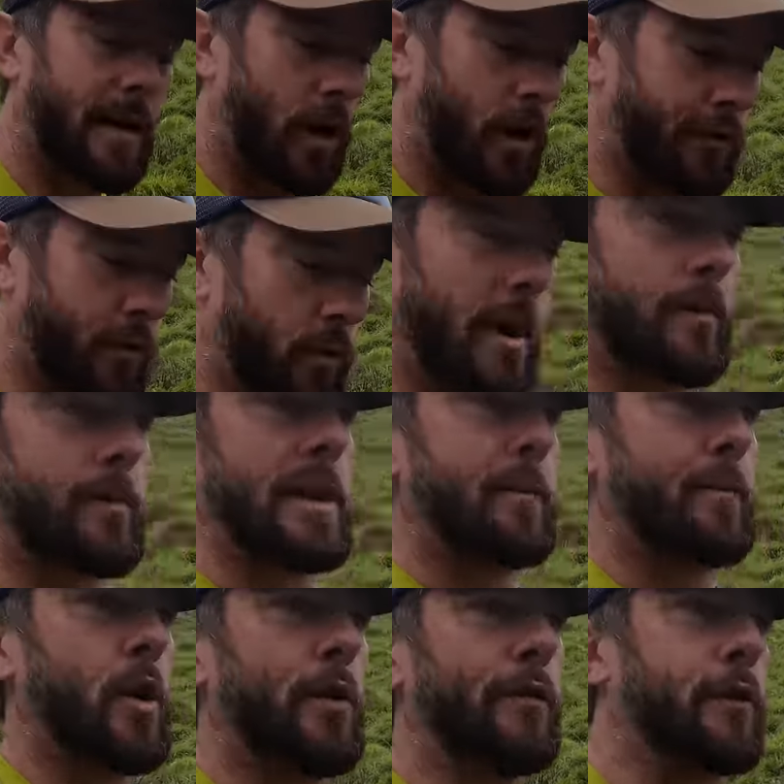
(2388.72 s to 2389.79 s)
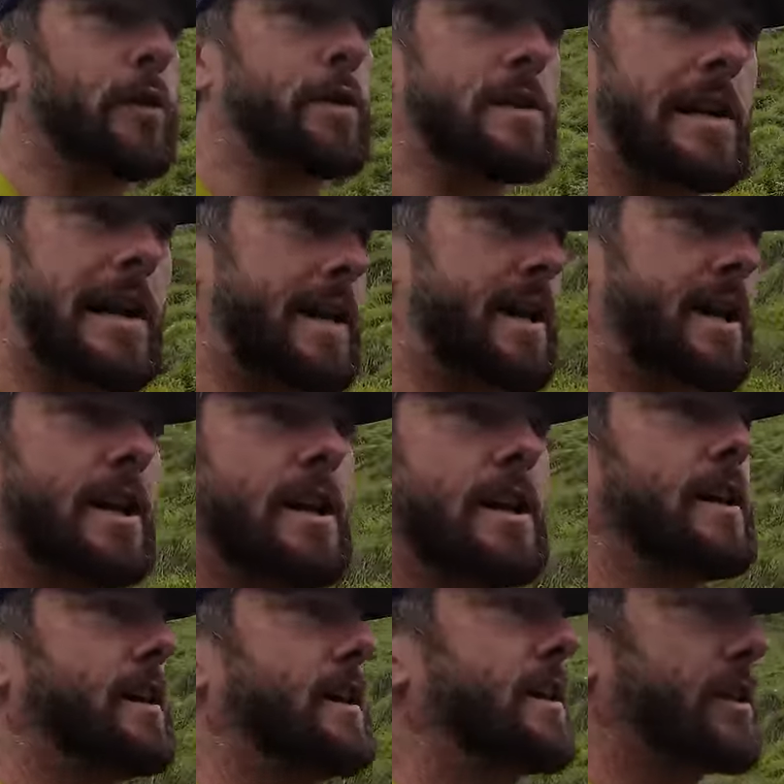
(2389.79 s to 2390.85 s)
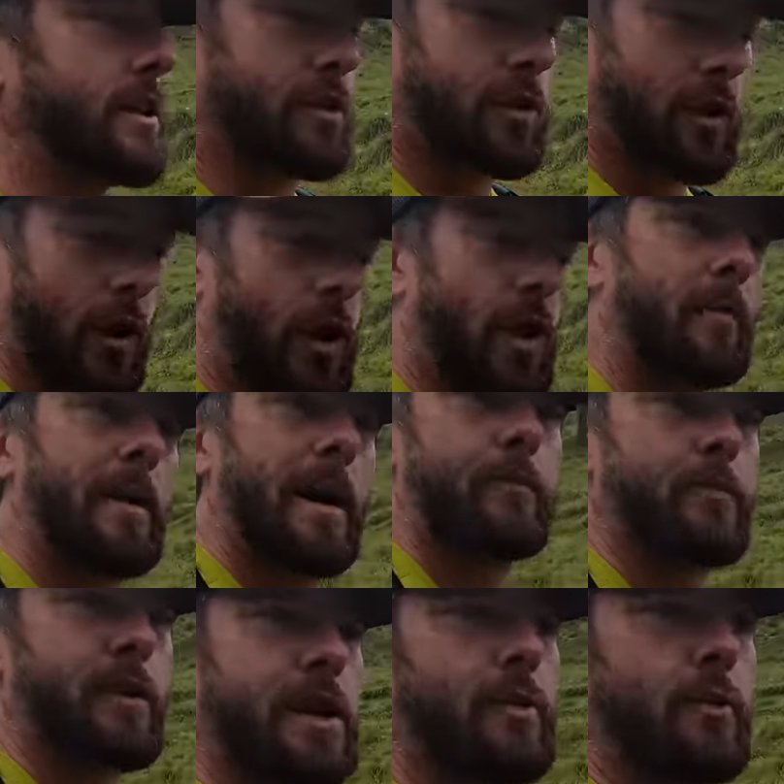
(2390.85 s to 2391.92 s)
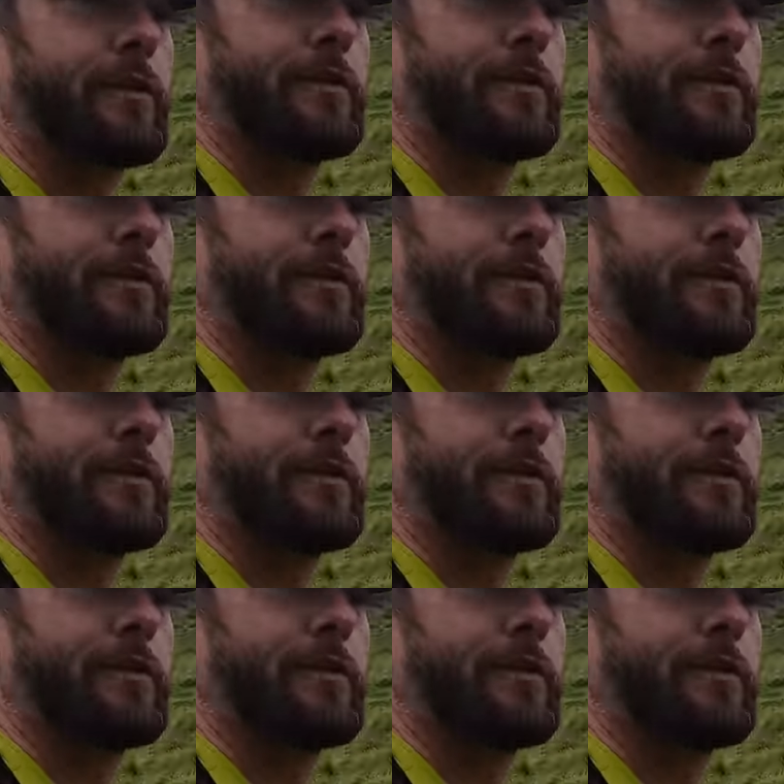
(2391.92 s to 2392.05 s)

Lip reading: like overwhelmingly beautiful, like your daughter might bring you a